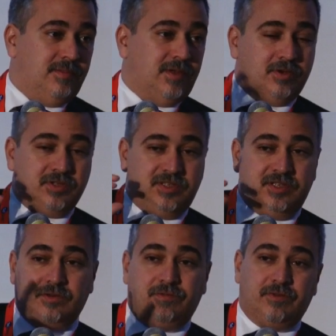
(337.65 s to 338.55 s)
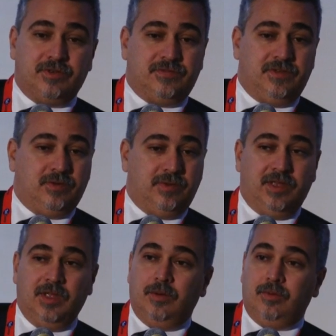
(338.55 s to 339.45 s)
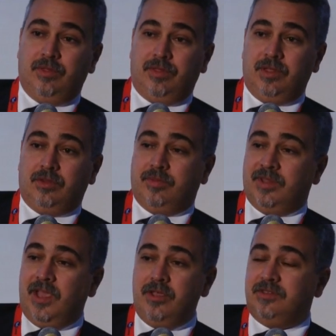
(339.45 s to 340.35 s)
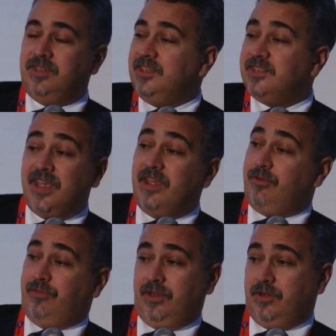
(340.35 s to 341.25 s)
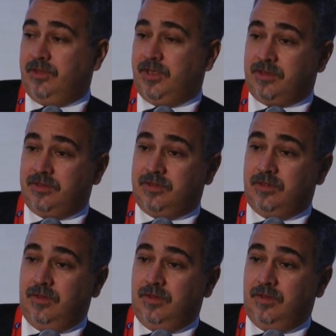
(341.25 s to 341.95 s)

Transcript: Because this is the first thing we think to. But IoT is everything connected.